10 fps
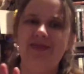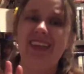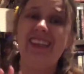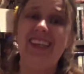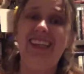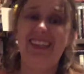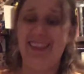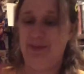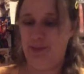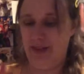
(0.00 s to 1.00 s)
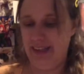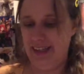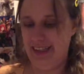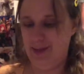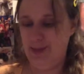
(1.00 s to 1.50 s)
Alina,
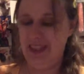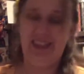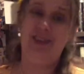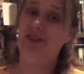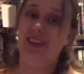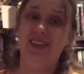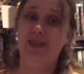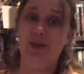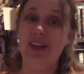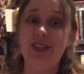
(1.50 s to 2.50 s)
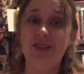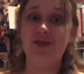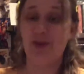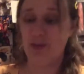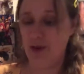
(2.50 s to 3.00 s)
please. Miss Sylvia is way too
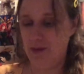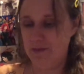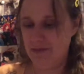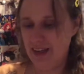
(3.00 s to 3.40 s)
formal.